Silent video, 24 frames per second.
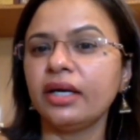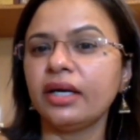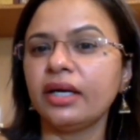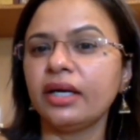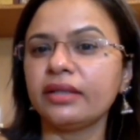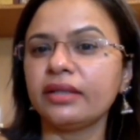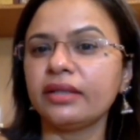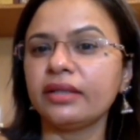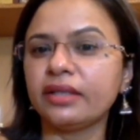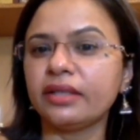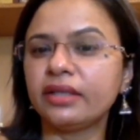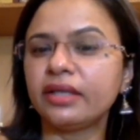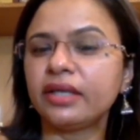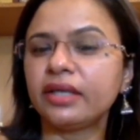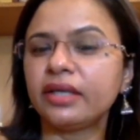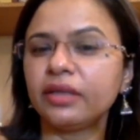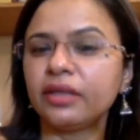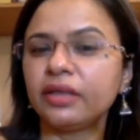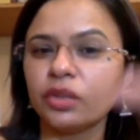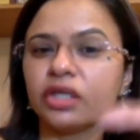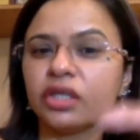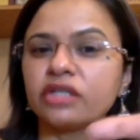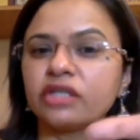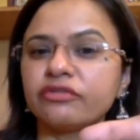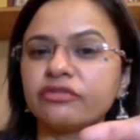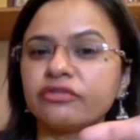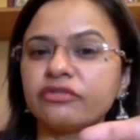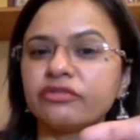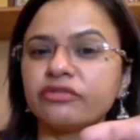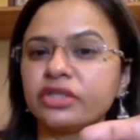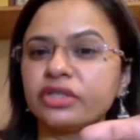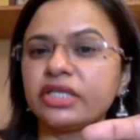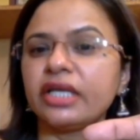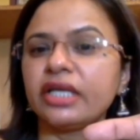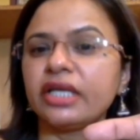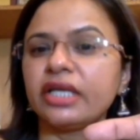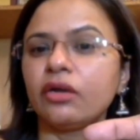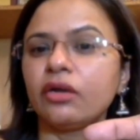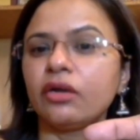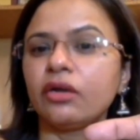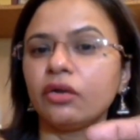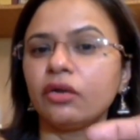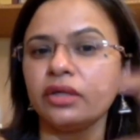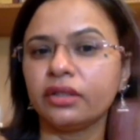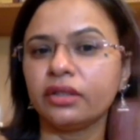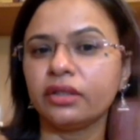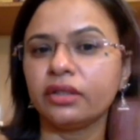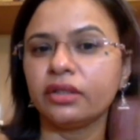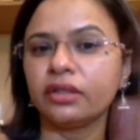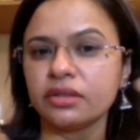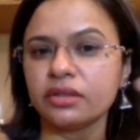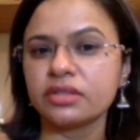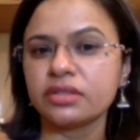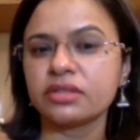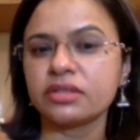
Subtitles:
And then I worked for 10 long years,